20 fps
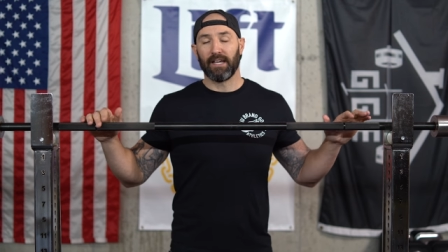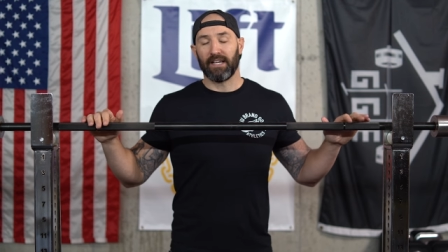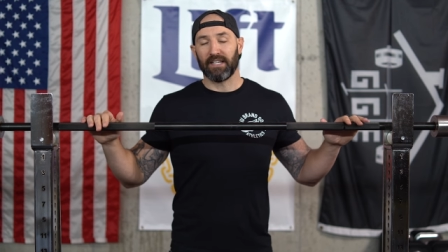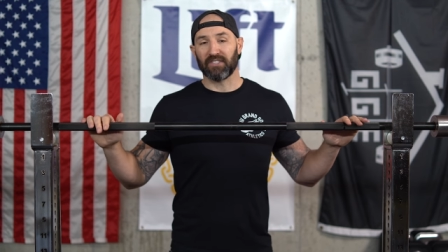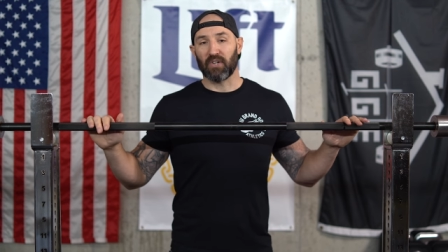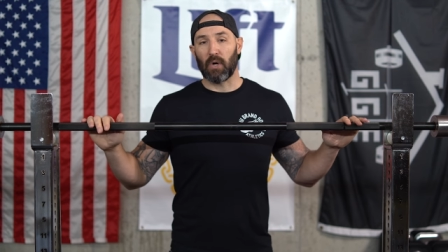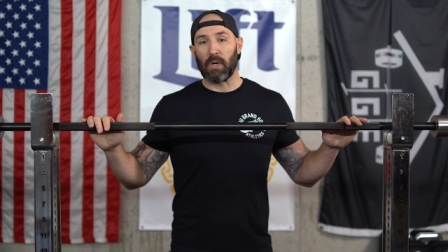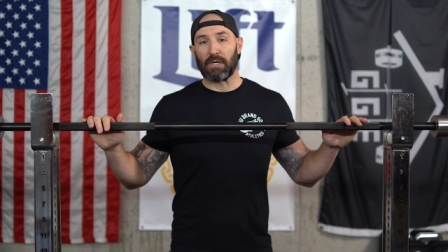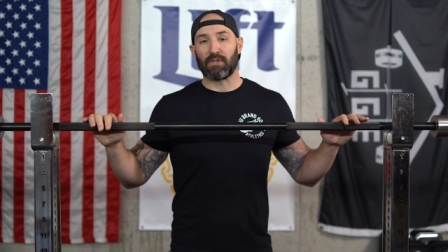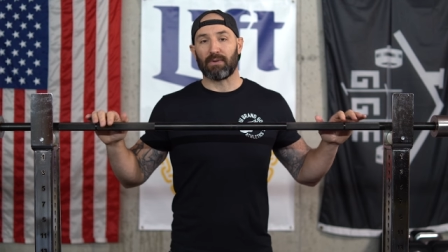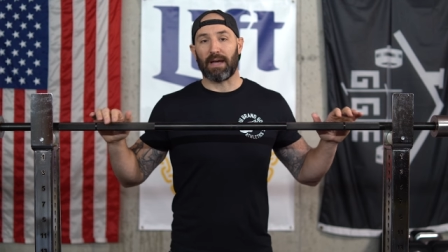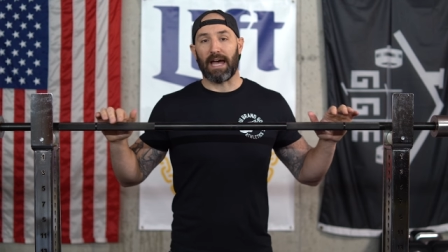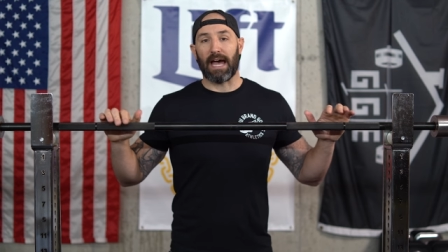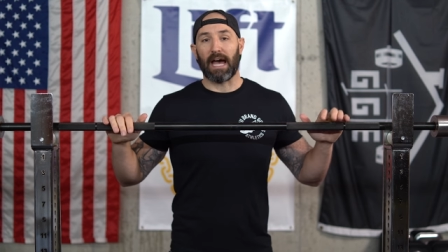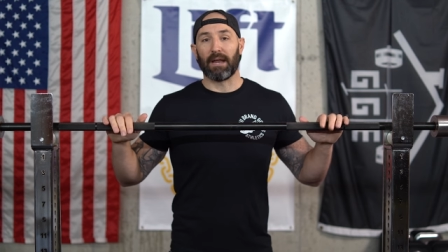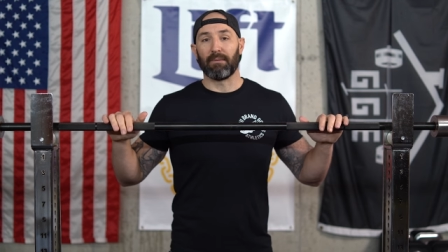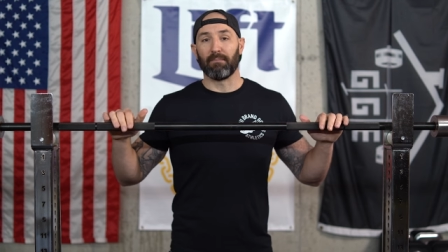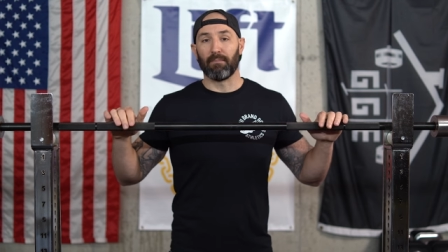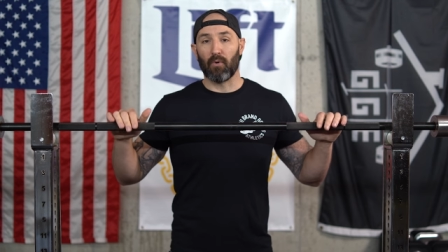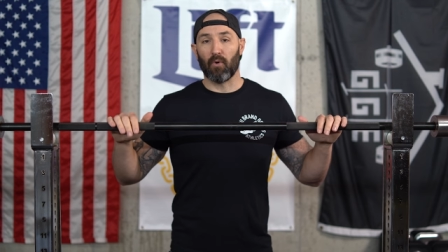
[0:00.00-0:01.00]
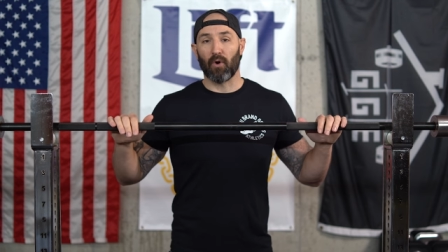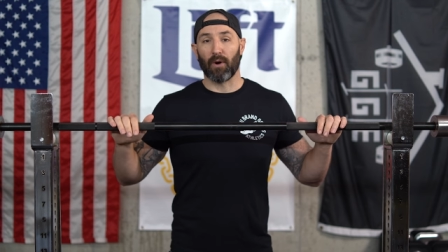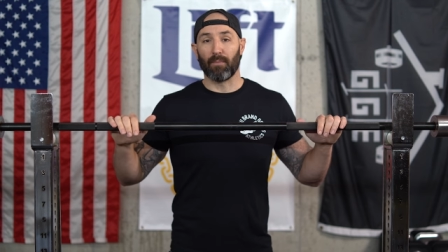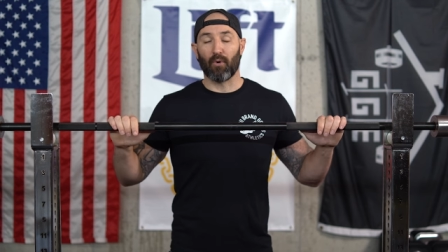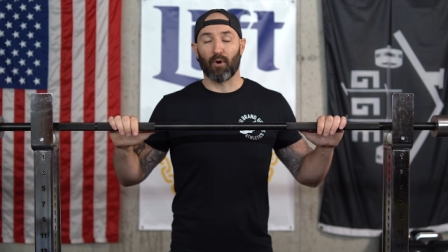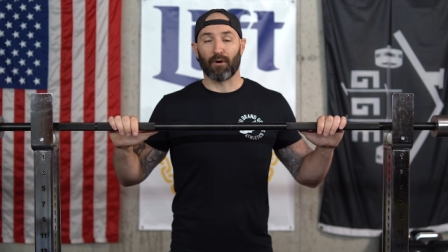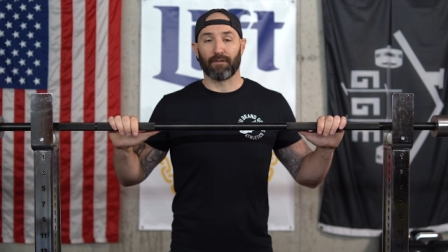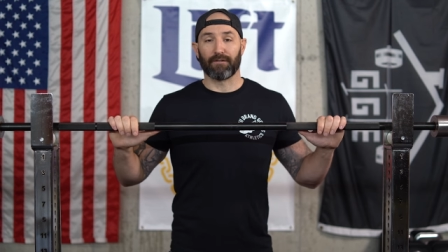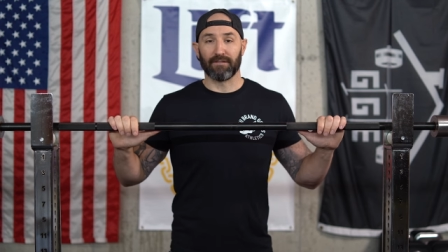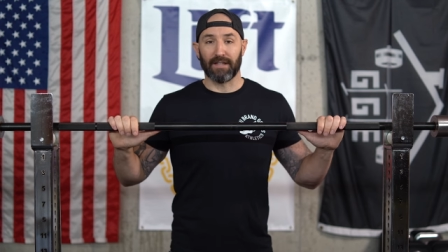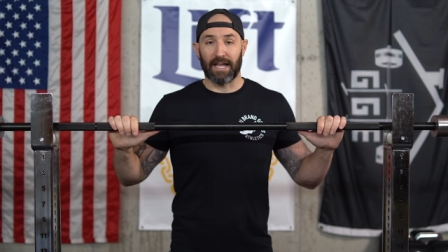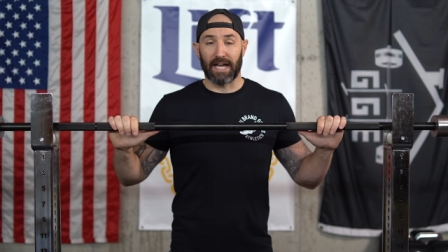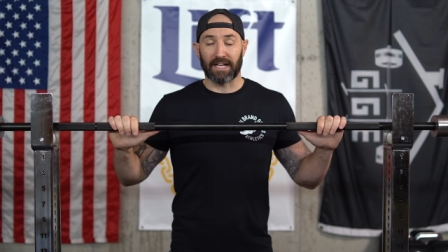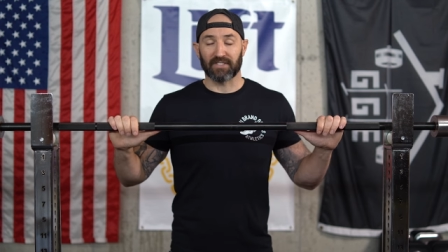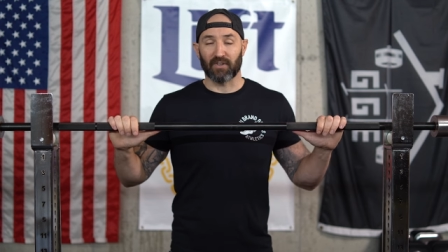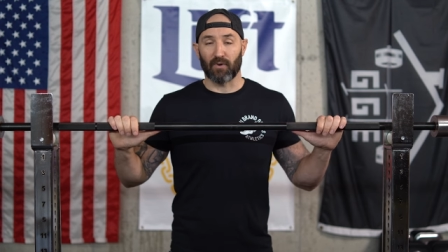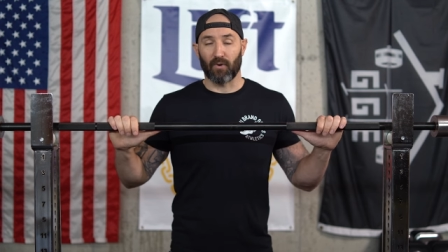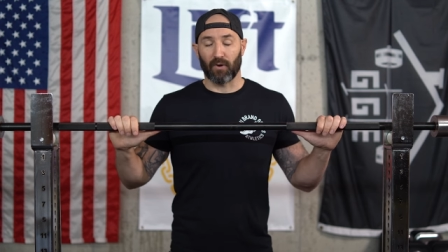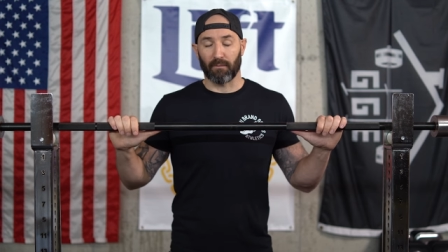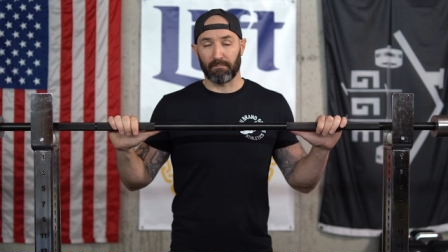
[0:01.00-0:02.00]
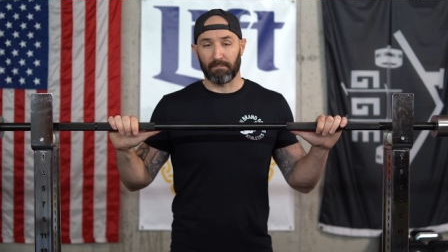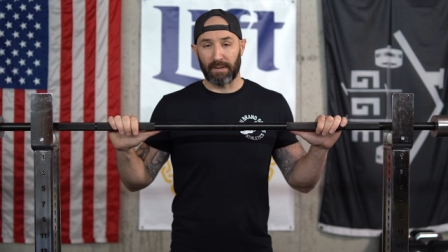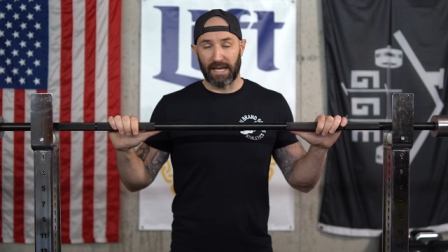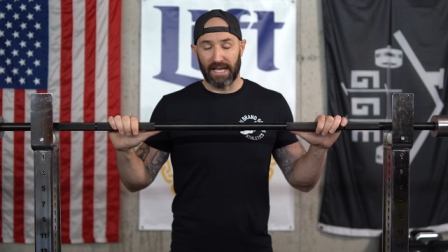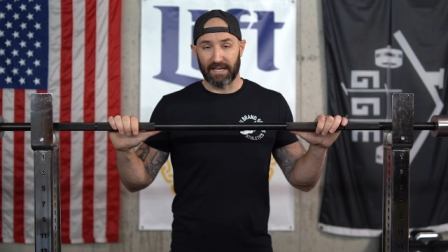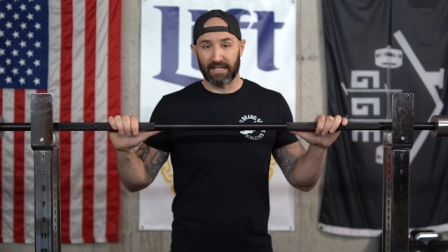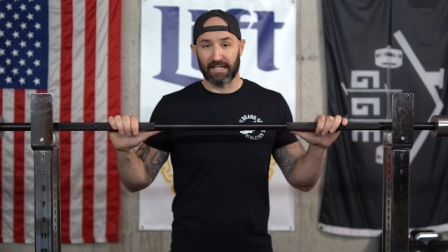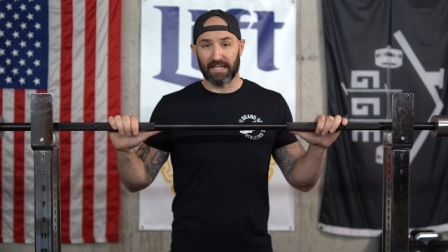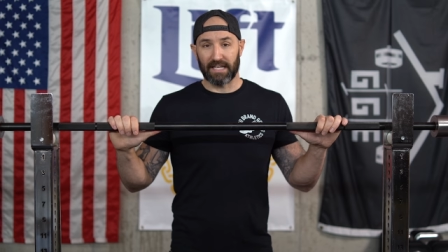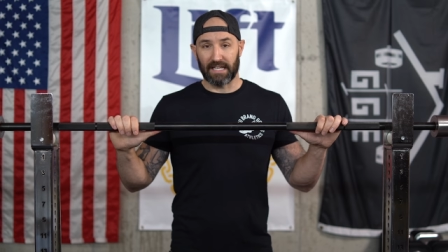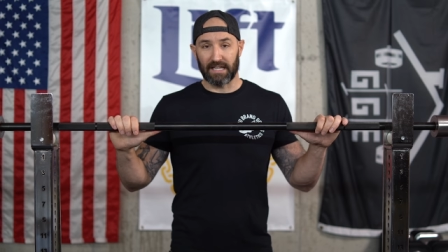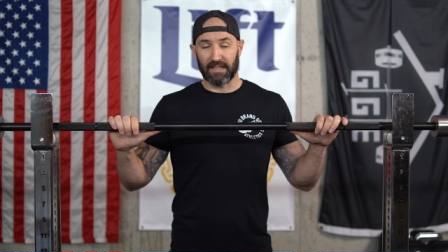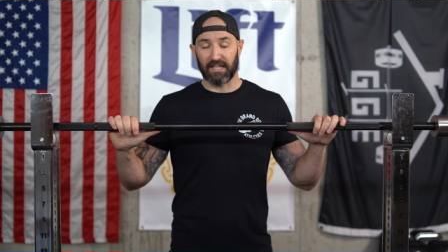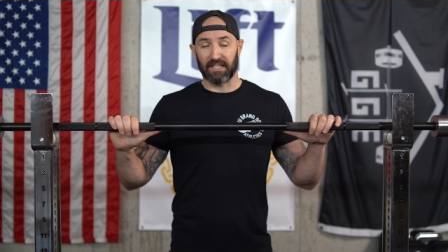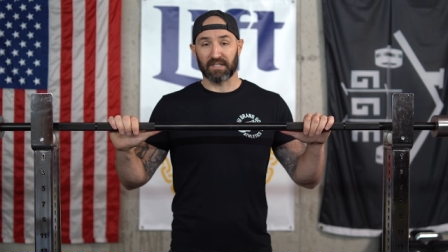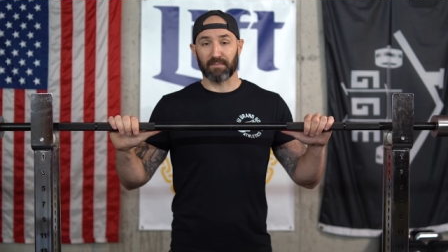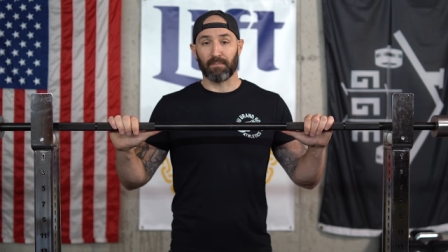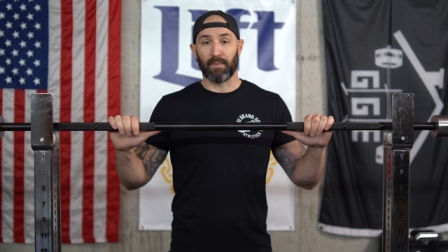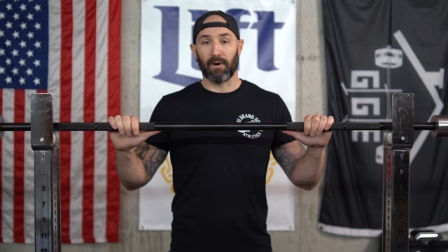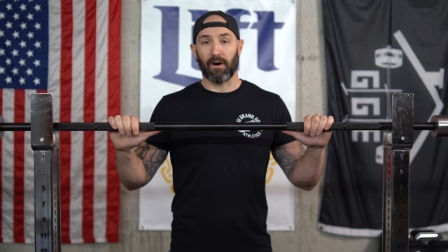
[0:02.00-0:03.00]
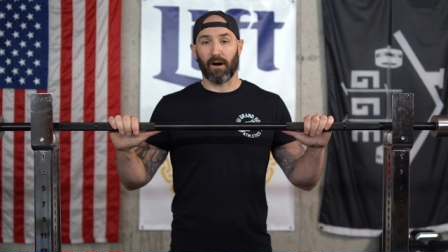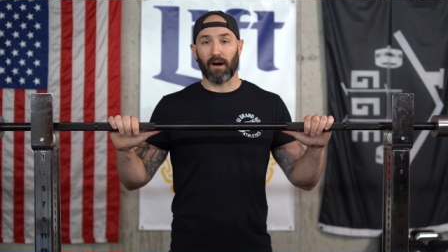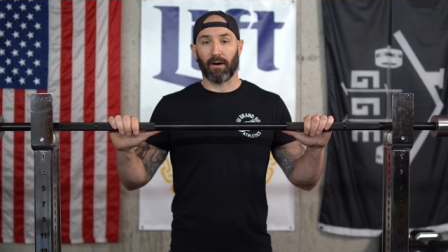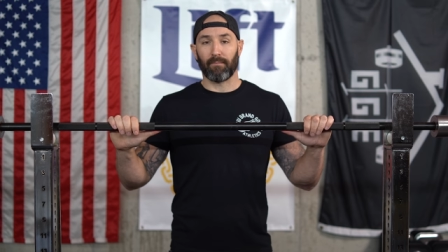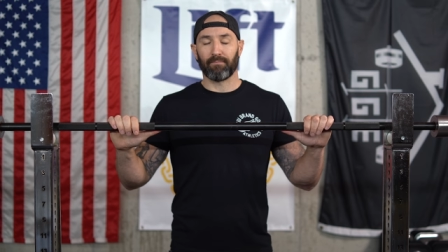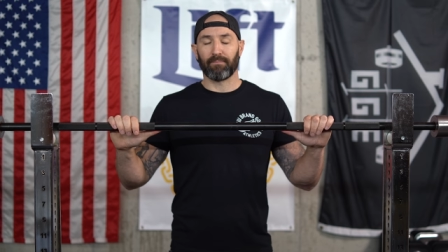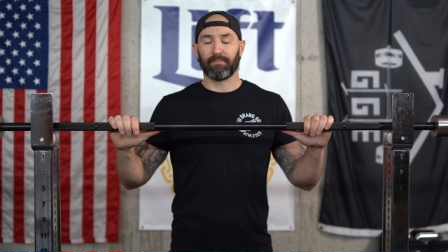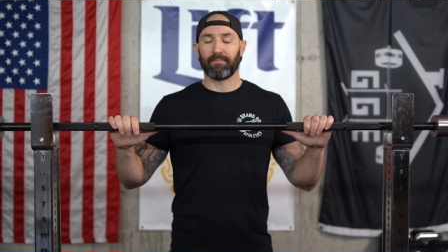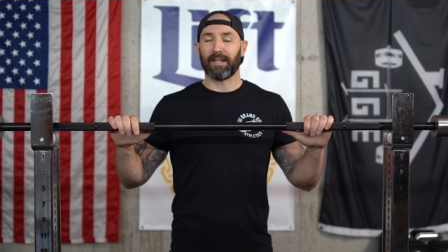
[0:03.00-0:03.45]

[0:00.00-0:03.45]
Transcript: is going to add more and more flex or bend in this bar.